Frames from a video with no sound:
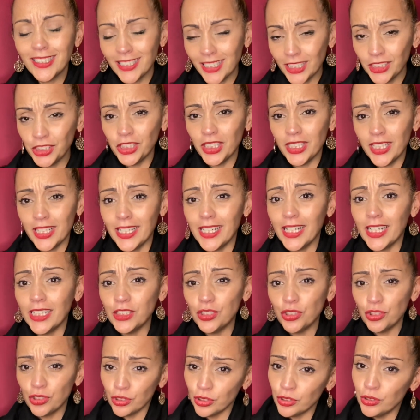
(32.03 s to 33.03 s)
such a thing
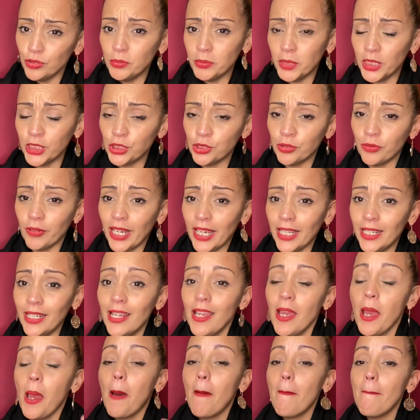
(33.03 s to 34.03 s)
as too much red
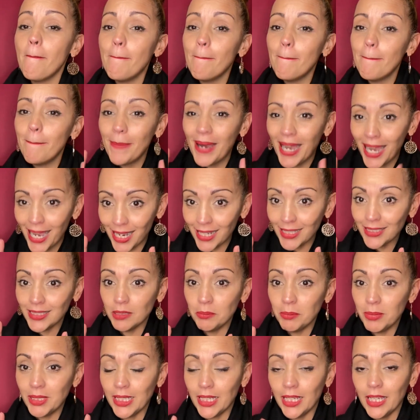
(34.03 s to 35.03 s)

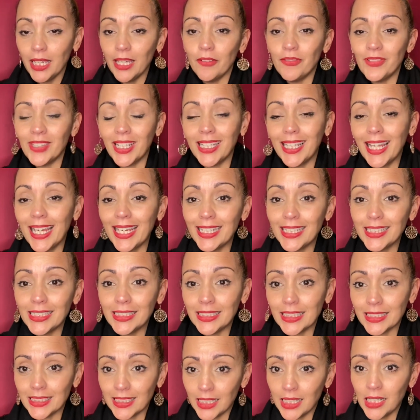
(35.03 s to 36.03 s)
possibly if the lighting
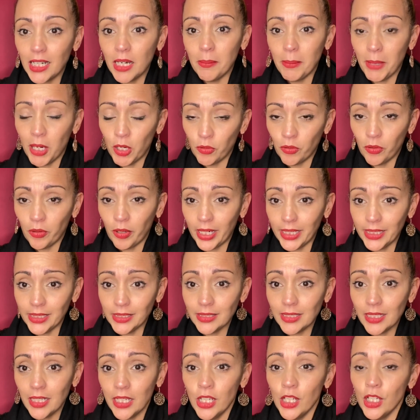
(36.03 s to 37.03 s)
doesn't come out
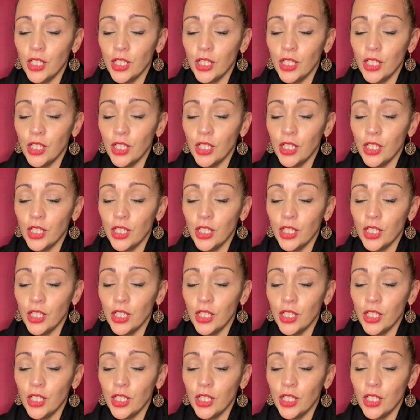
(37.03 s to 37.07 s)
right.